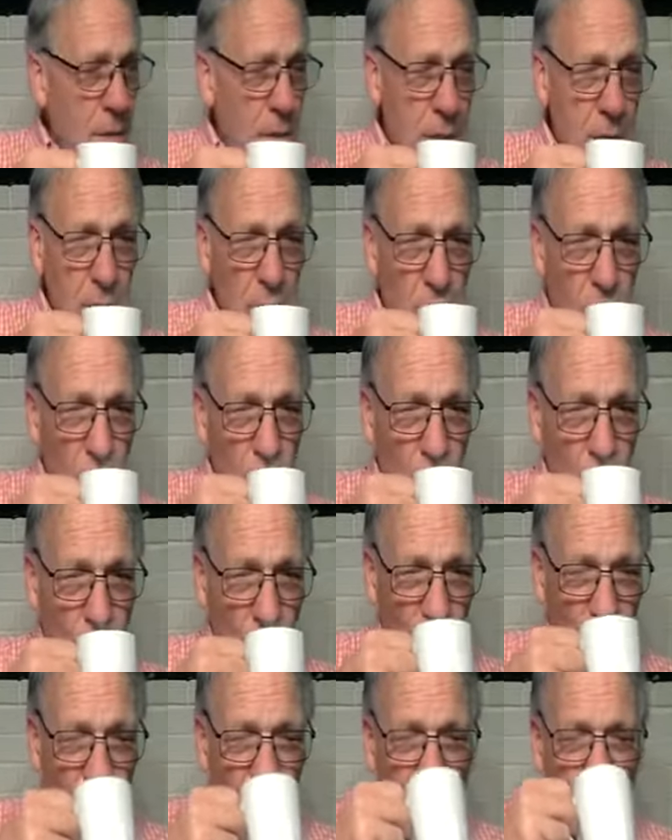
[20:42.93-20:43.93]

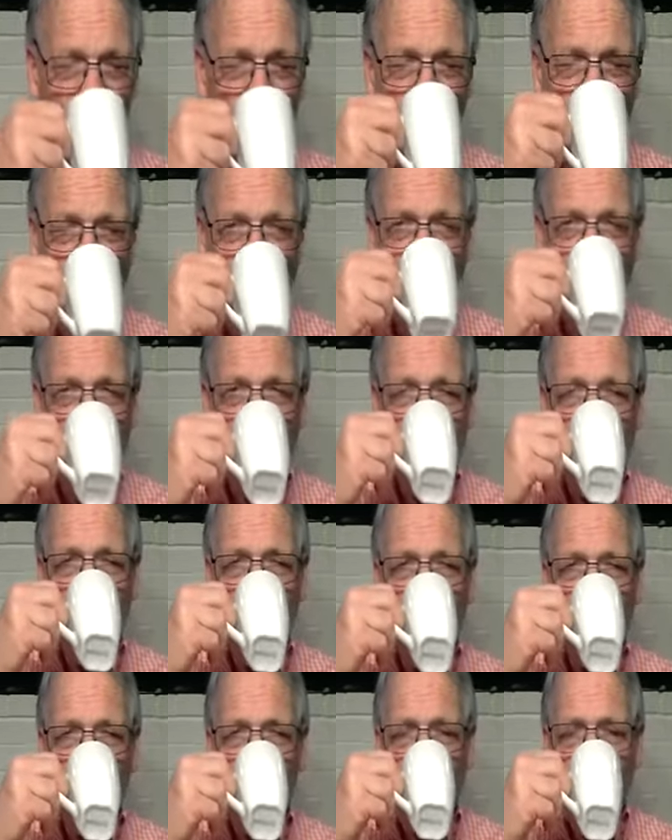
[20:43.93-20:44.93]

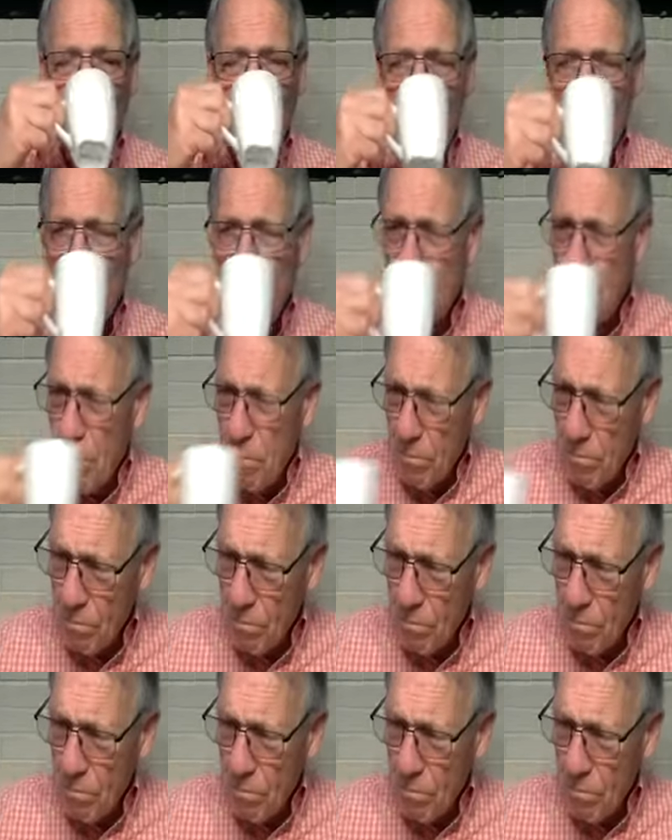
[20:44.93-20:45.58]
No one is speaking in this clip.